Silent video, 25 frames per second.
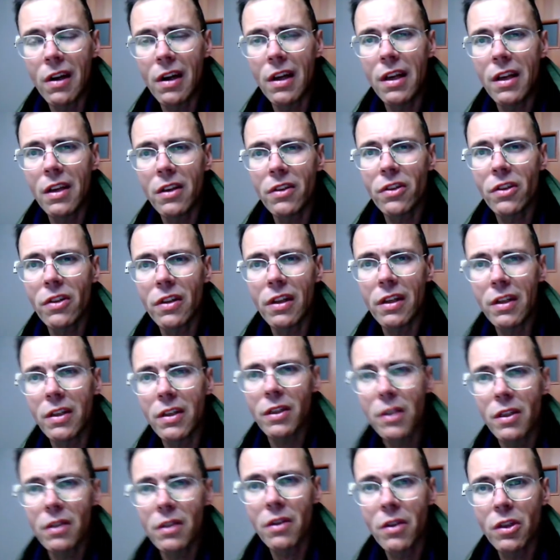cleans
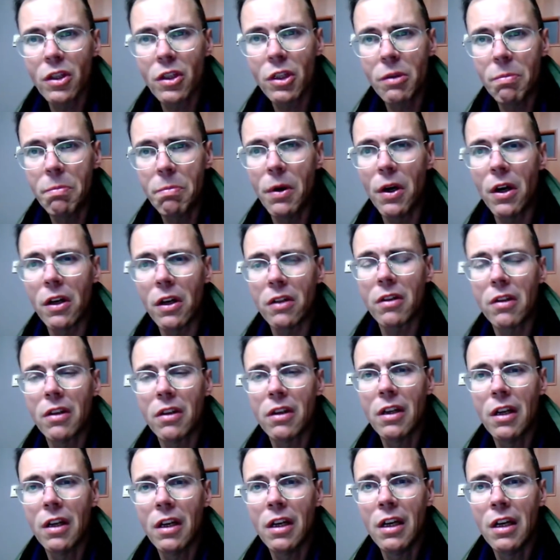this spot
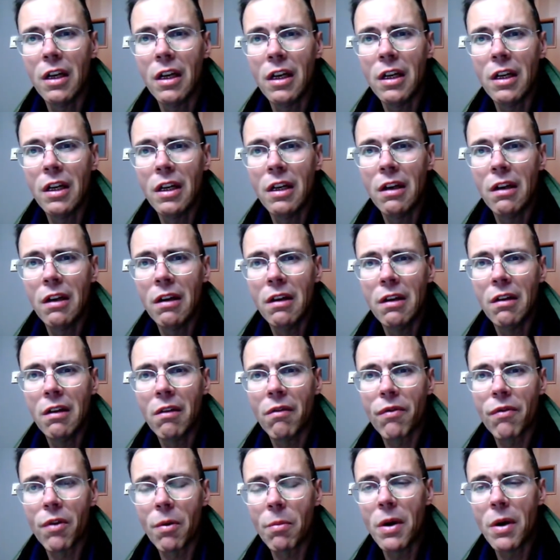
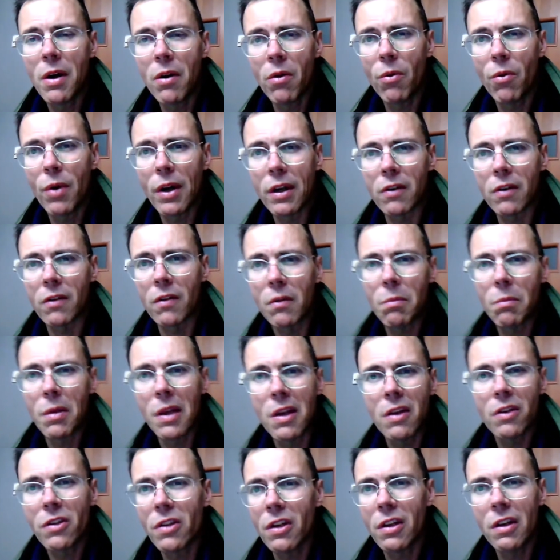from her record
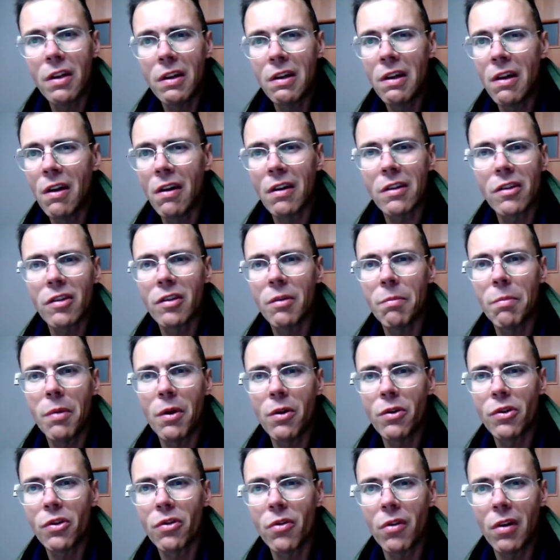because it's not
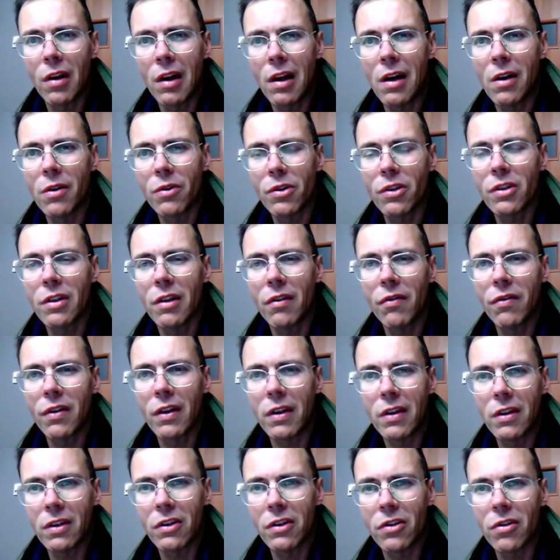supposed to allow stuff
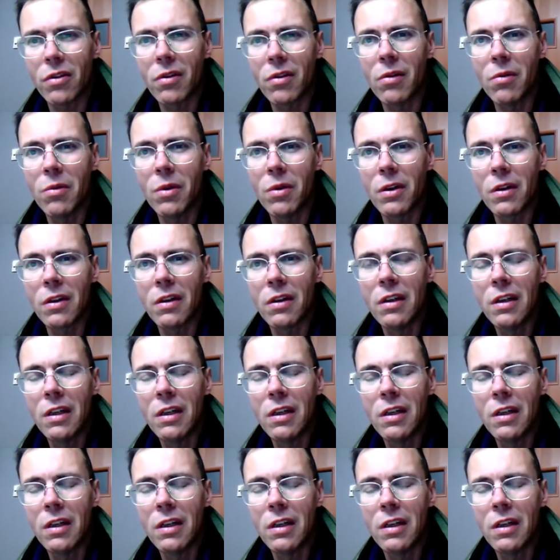like this to go on.